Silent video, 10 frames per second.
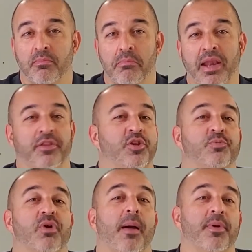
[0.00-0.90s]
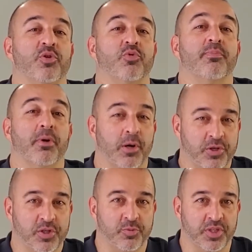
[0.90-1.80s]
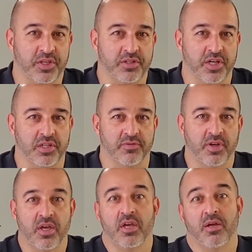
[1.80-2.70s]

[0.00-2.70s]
Many of these properties were purchased with the intent of